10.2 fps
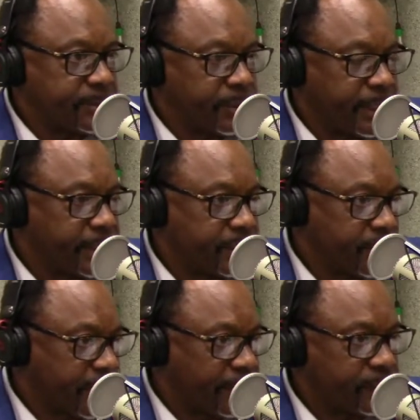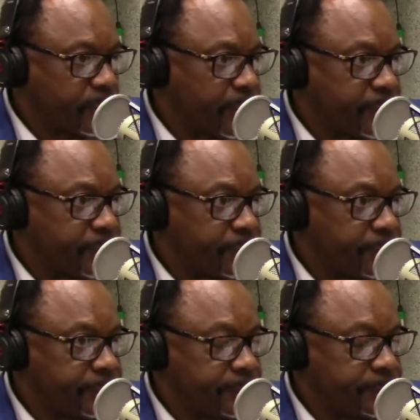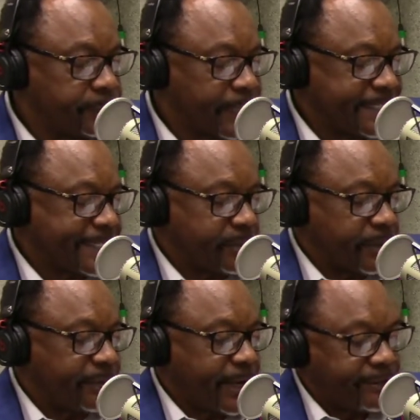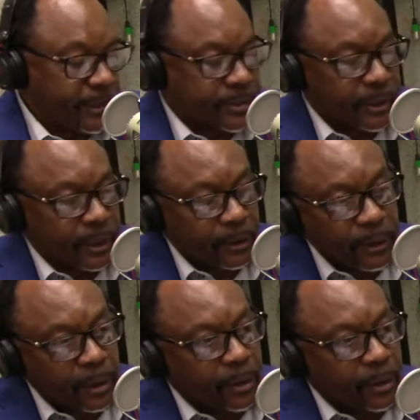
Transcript: 22, let's say 25 years ago,